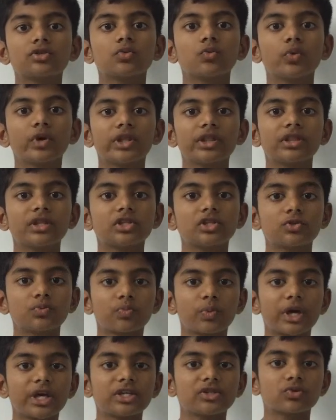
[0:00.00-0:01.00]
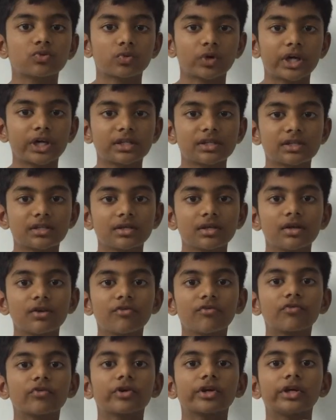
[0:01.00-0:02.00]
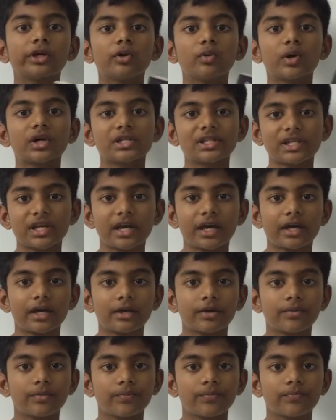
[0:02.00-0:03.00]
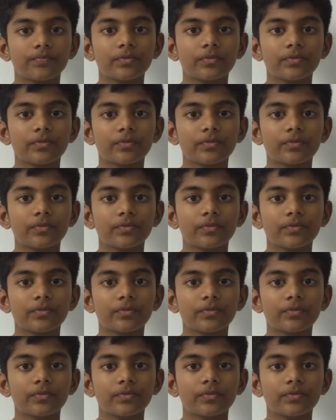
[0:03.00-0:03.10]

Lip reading: to win the space race for USA.